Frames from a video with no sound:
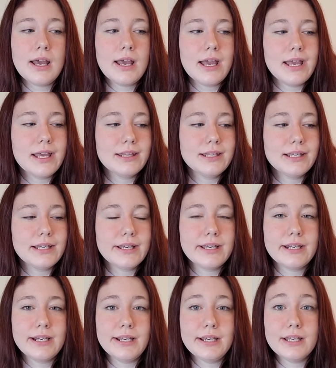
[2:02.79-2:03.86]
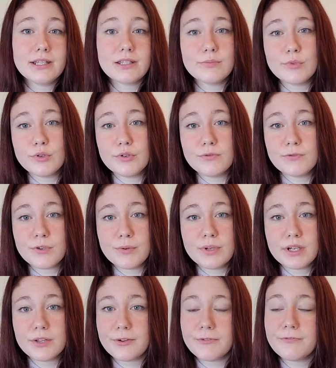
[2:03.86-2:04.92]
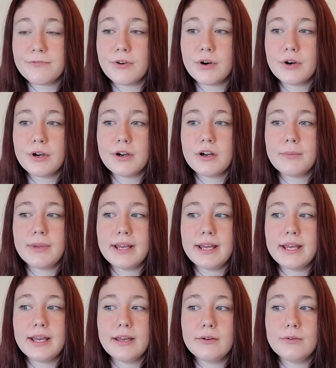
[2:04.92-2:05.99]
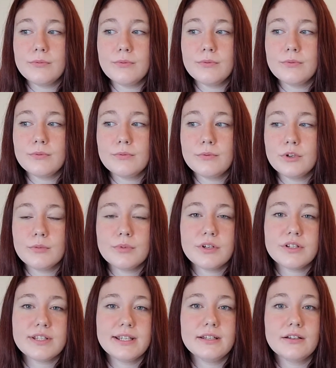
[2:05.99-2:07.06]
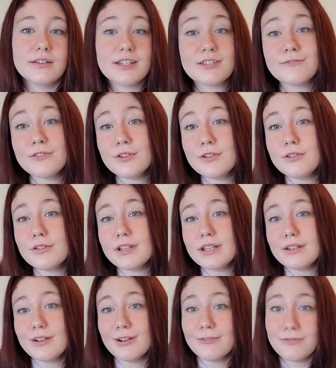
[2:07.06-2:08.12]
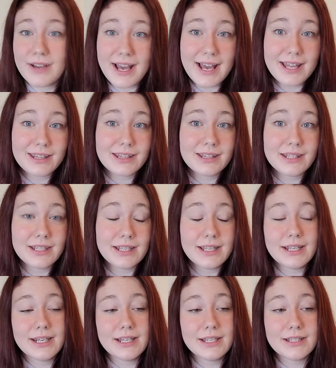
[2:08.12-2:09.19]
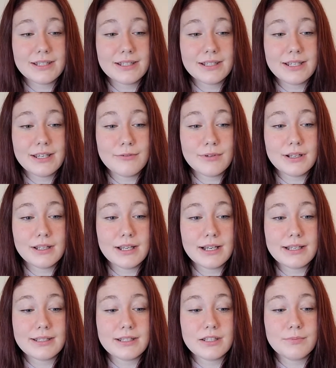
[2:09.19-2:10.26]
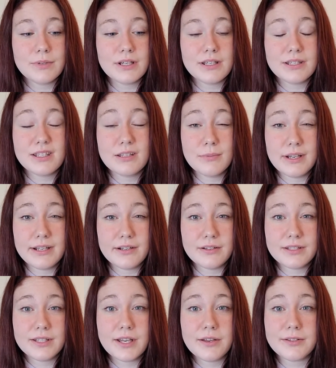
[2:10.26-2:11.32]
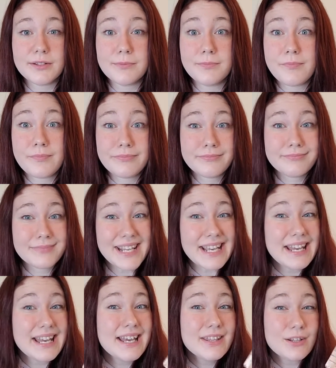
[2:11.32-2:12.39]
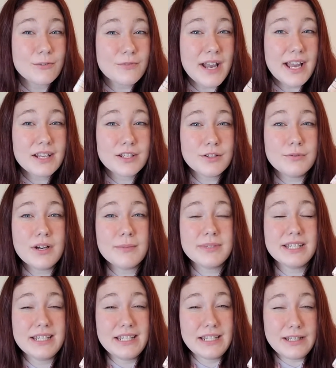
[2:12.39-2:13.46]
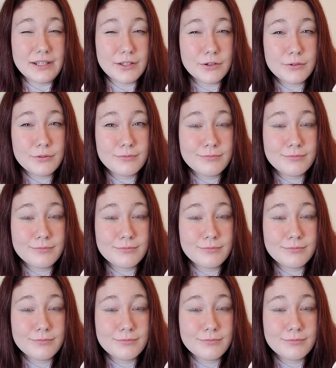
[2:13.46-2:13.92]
And then he gets moved to another farm, and Wilmer's eating all this food, getting all fat. Then he realizes, because somebody else tells him, they're fattening you up to eat you.